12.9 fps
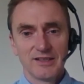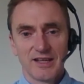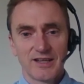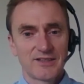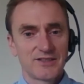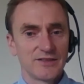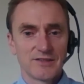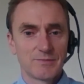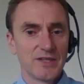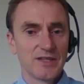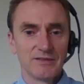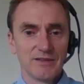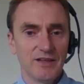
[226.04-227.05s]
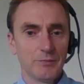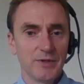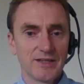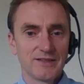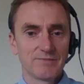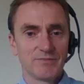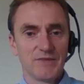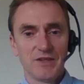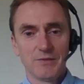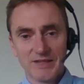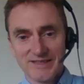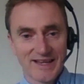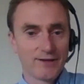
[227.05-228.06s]
actually it's
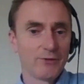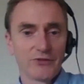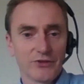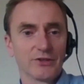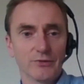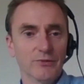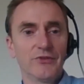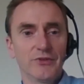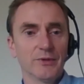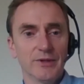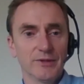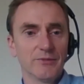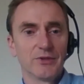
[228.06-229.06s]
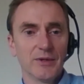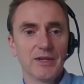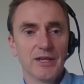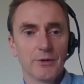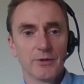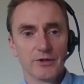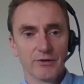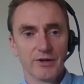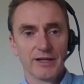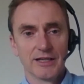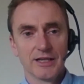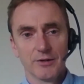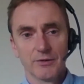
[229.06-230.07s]
been downcycled to a lower
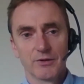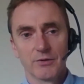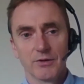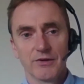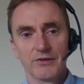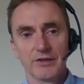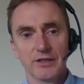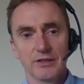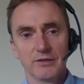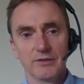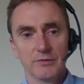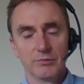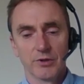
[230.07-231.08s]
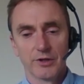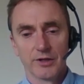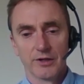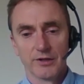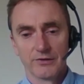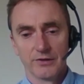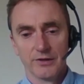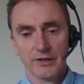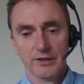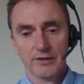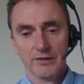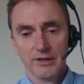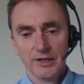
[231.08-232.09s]
grade, lower quality product,
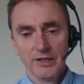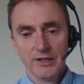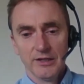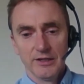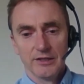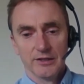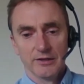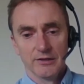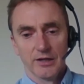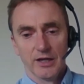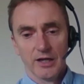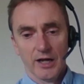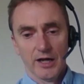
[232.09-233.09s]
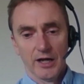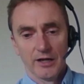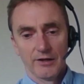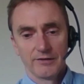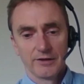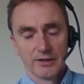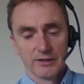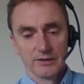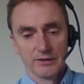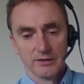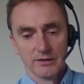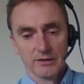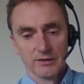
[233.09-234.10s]
and I think
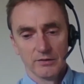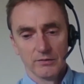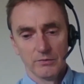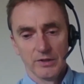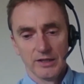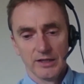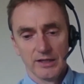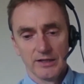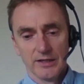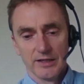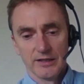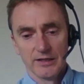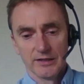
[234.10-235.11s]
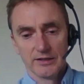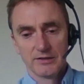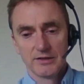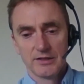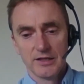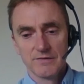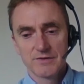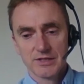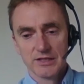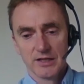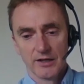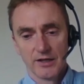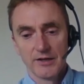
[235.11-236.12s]
it gives
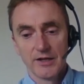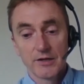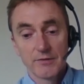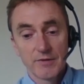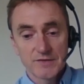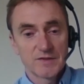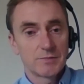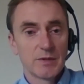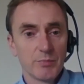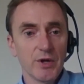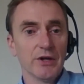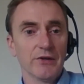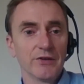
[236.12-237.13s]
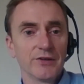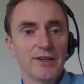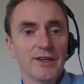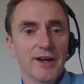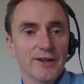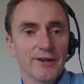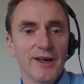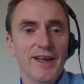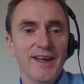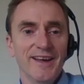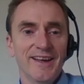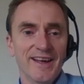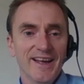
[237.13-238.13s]
and then the rest of it's being burnt,
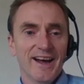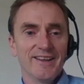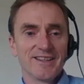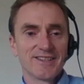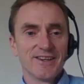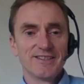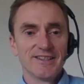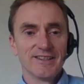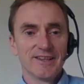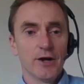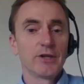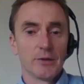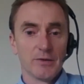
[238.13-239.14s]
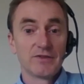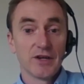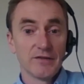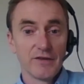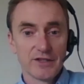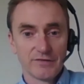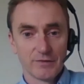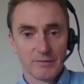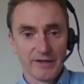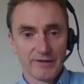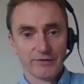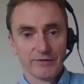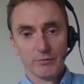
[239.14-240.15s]
and this idea that, okay, we've diverted from
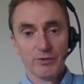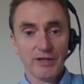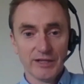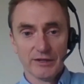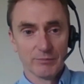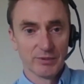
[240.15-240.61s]
landfill, brilliant,